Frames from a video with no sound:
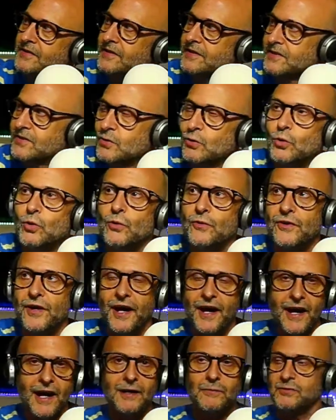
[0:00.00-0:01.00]
door
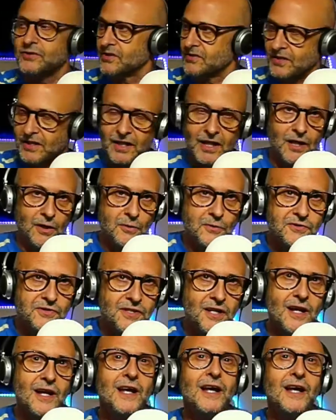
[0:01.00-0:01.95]
there which is closed,